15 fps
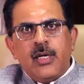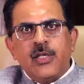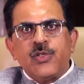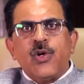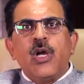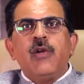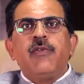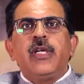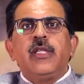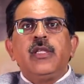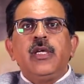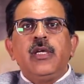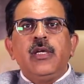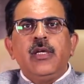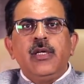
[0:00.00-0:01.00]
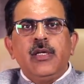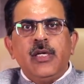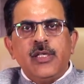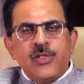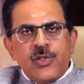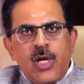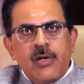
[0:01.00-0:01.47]
resolving the
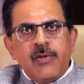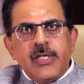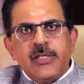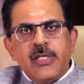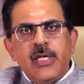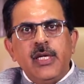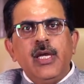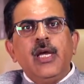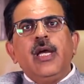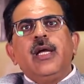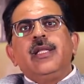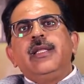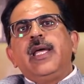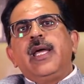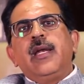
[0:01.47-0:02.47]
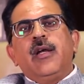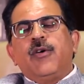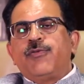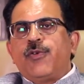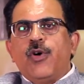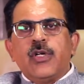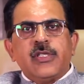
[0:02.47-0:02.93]
insolvency, then
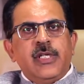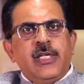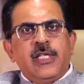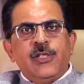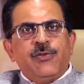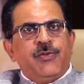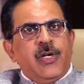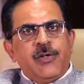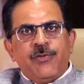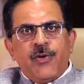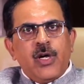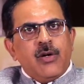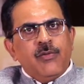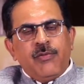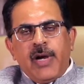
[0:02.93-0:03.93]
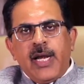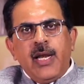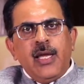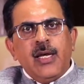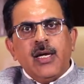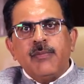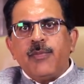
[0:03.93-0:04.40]
of course it is fit for
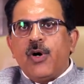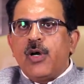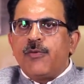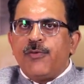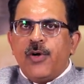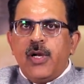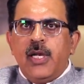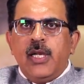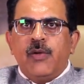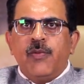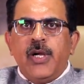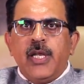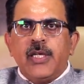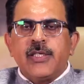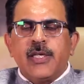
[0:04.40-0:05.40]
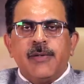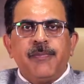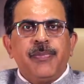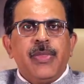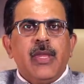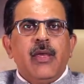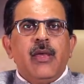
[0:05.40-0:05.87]
winding up or for liquidation.
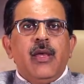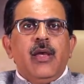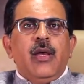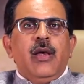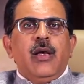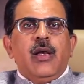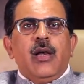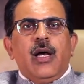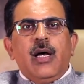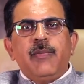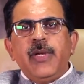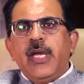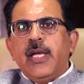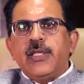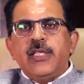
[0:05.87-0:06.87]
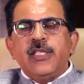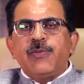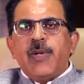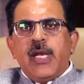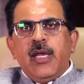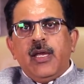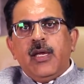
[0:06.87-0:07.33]
Ab ek cheez
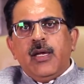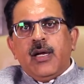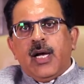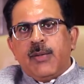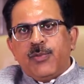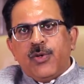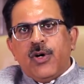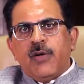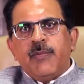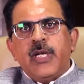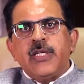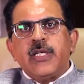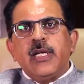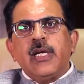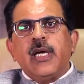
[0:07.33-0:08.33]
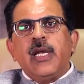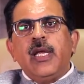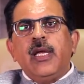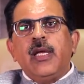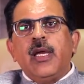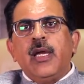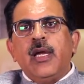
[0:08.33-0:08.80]
maine aapko aur mention kari
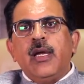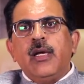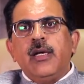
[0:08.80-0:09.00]
ke